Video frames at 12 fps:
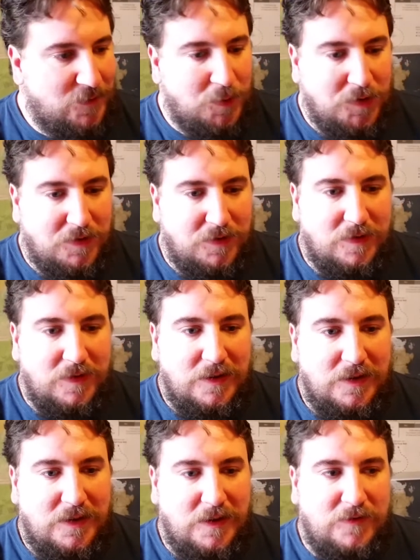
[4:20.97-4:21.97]
with
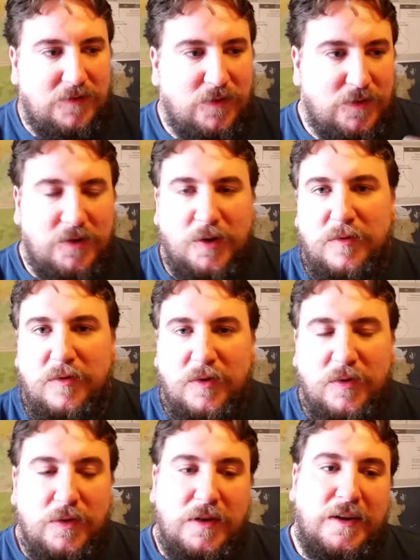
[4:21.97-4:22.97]
the kitchen roll, tot roll,
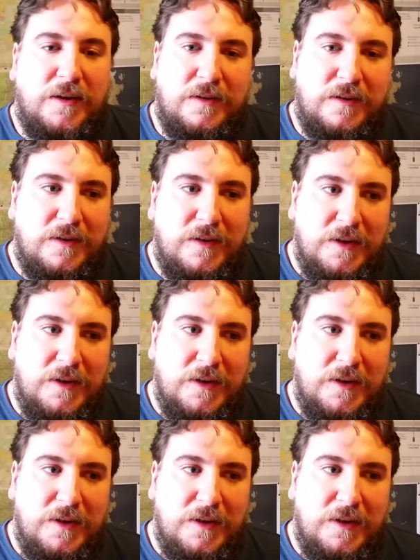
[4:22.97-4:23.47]
and